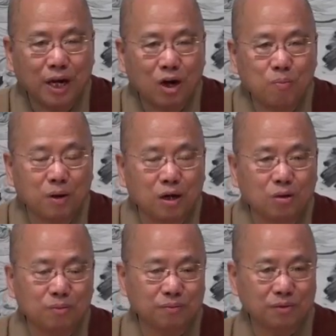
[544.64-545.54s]
you help
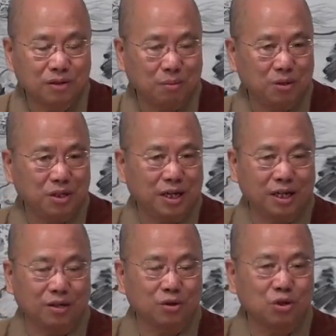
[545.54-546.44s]
out somebody
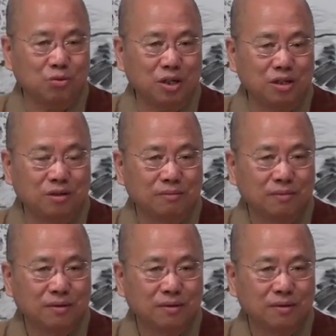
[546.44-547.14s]
standing in the streets,